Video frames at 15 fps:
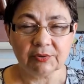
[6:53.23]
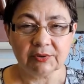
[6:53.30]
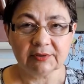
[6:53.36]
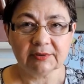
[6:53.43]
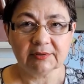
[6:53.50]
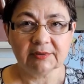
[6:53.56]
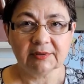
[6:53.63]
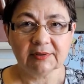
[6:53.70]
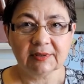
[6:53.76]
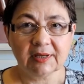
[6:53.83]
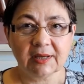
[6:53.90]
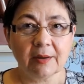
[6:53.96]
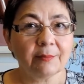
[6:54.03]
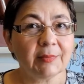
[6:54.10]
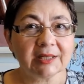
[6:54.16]
good,
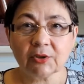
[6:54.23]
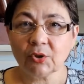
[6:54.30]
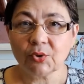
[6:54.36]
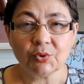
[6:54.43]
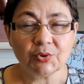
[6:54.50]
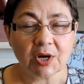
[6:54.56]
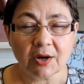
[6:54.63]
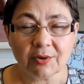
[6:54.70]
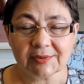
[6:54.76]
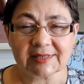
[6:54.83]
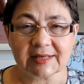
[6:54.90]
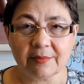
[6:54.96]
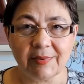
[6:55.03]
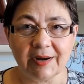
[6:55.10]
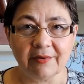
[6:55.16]
but who
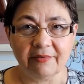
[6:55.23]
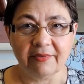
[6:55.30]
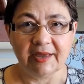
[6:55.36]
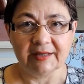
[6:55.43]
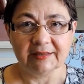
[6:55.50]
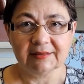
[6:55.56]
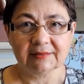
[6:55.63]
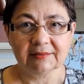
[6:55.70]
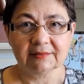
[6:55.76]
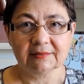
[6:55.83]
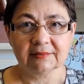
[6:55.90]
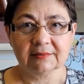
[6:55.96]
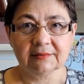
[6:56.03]
knows about that?